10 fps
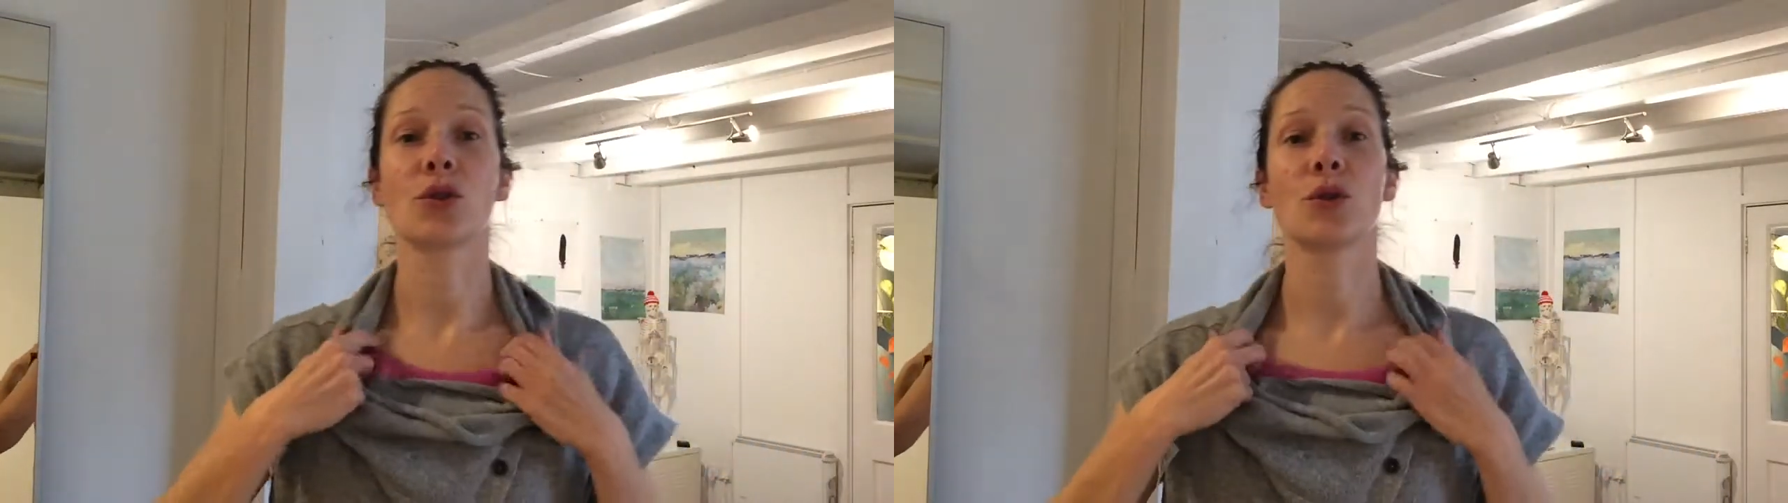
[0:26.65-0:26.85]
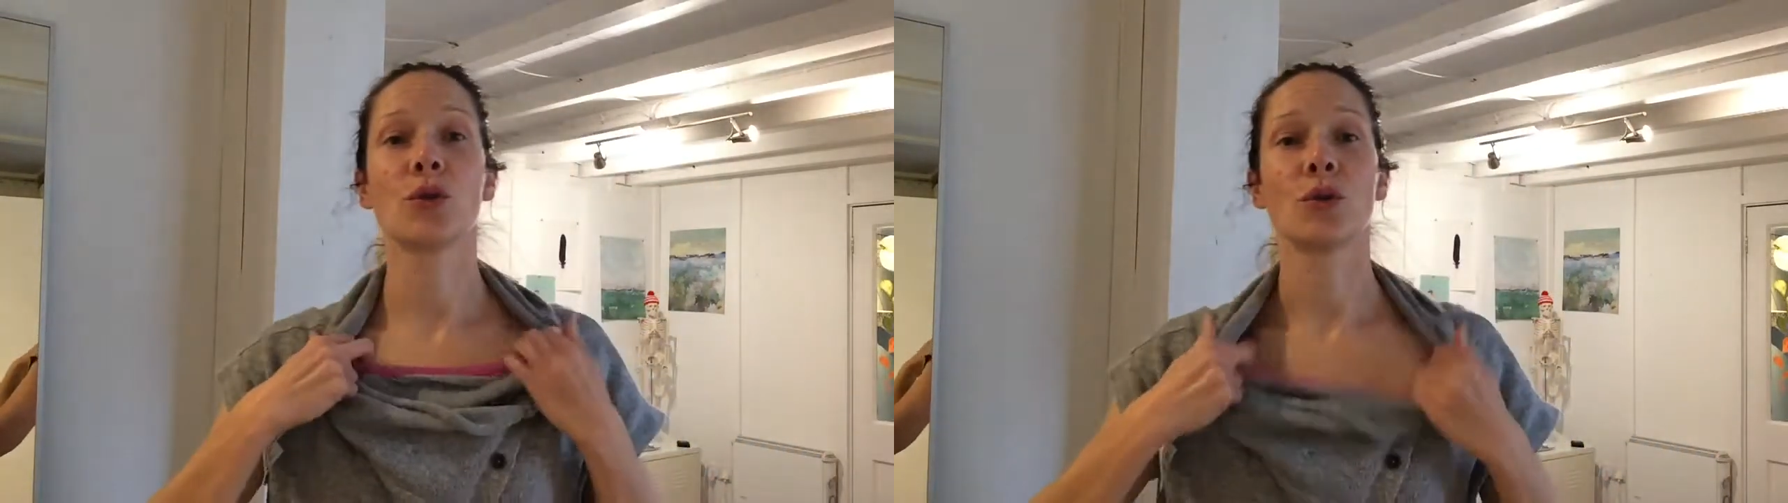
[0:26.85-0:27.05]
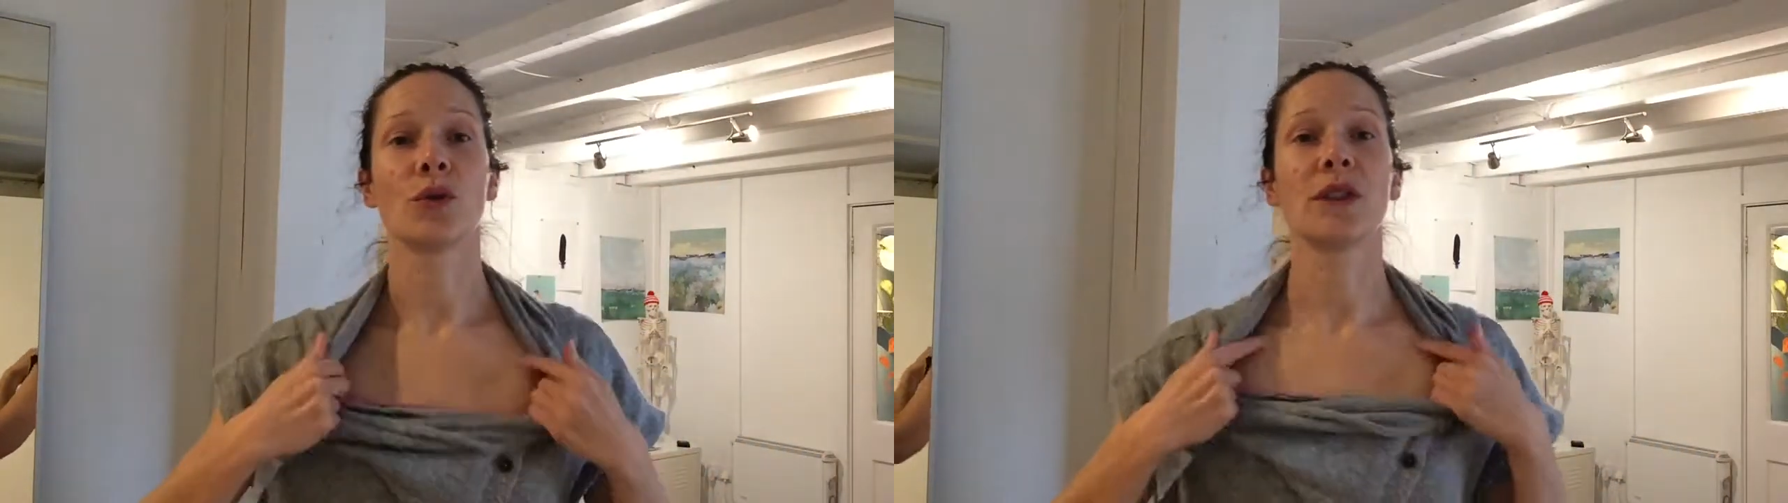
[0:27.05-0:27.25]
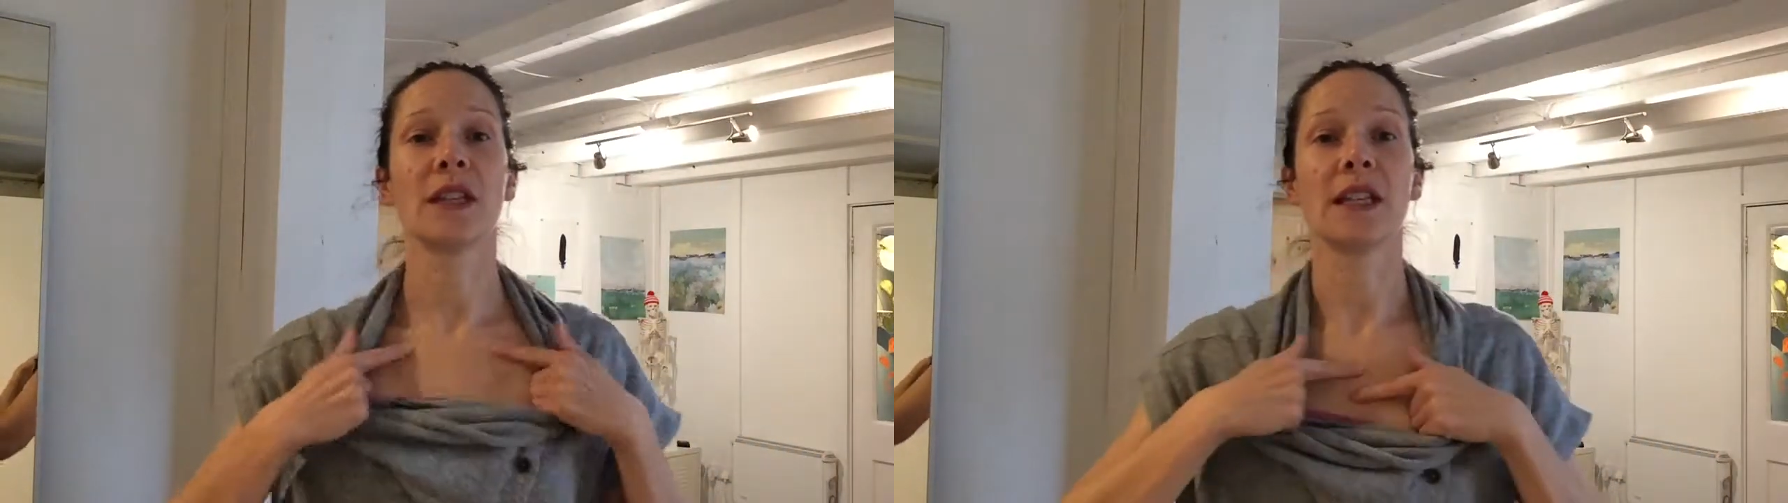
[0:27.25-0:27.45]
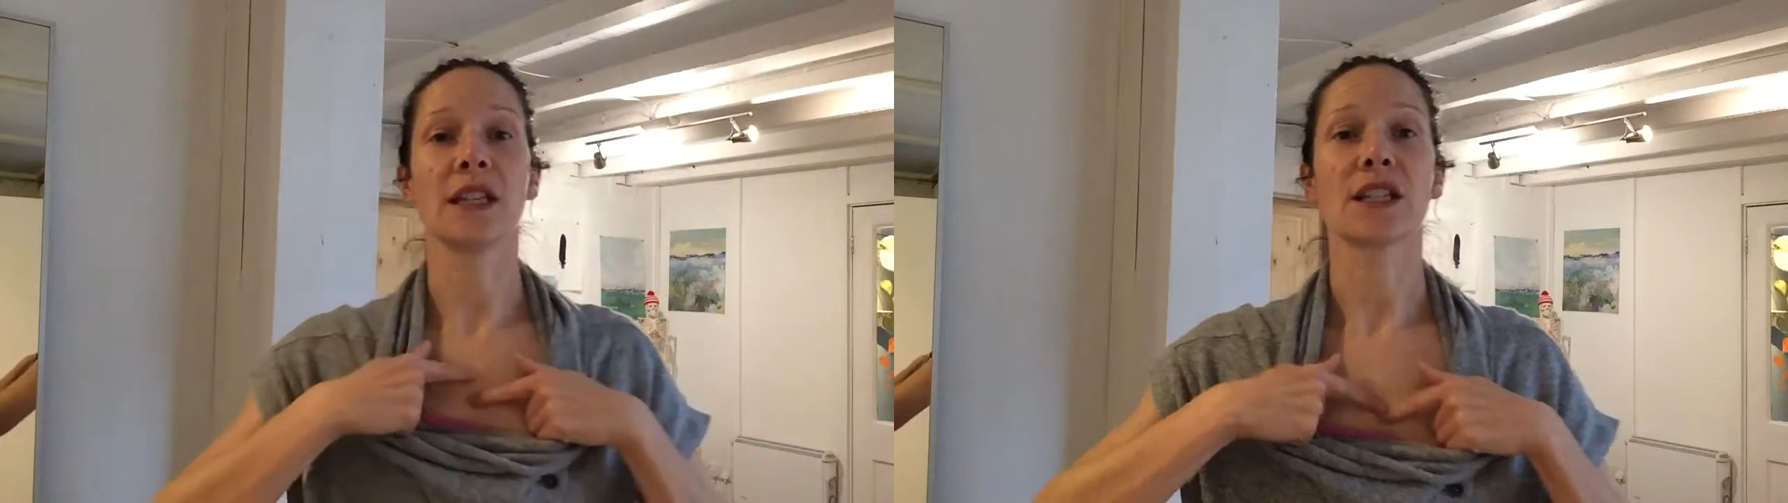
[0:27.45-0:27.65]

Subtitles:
to the